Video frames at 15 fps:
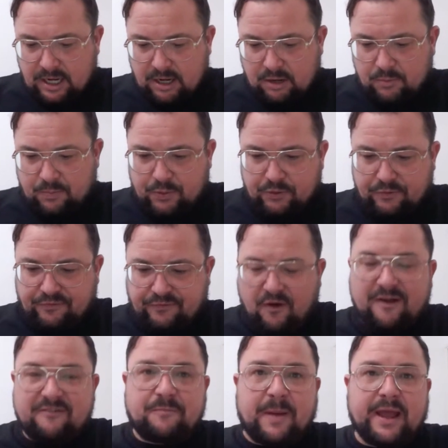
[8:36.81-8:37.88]
I'll put
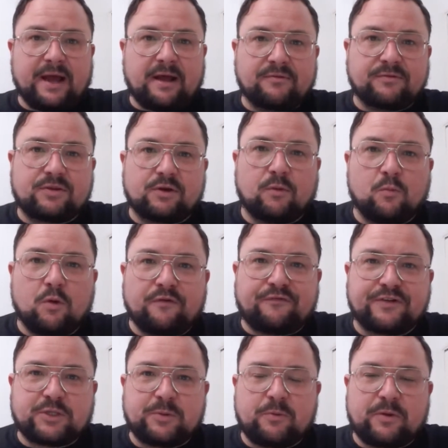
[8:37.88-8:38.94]
£5 on
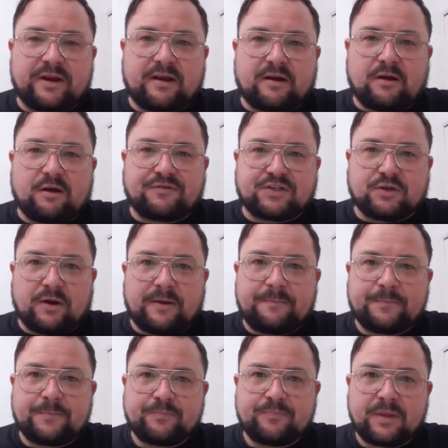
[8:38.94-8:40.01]
Watford to win at
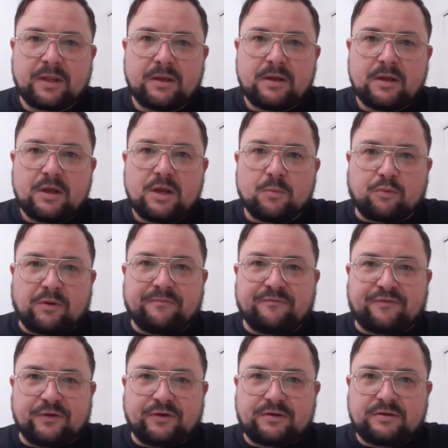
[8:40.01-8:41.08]
halftime,
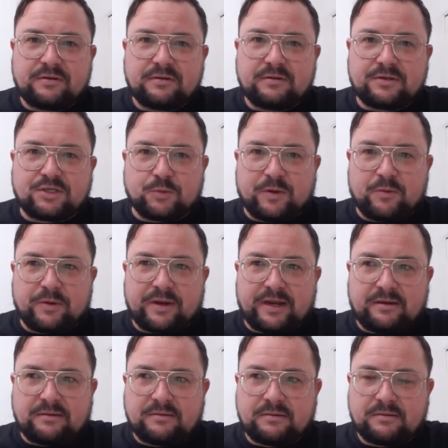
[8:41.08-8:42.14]
Brentford to be
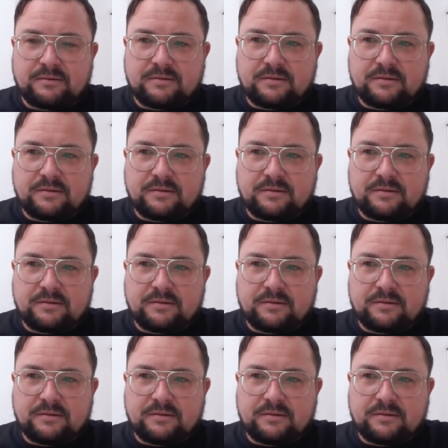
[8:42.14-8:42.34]
winning